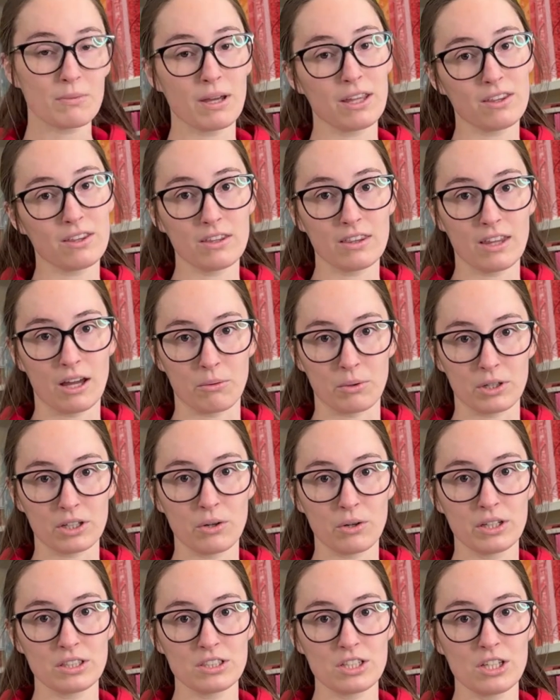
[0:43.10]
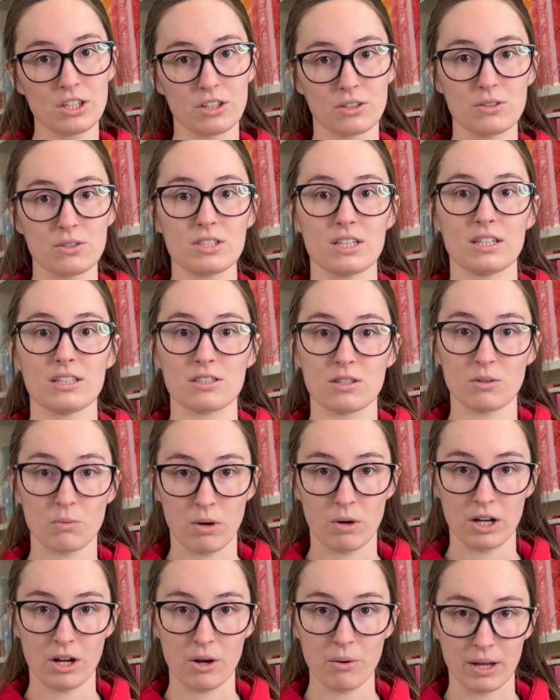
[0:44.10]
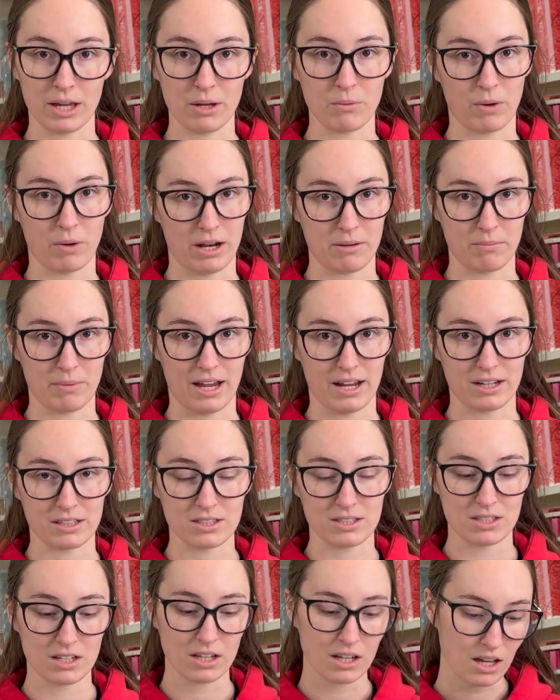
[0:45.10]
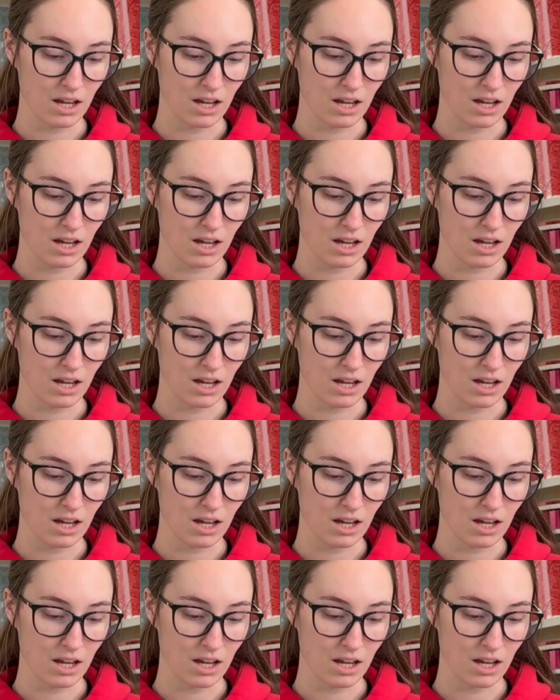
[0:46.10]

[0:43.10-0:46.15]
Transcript: method that we're going to use is the 108 wide backs.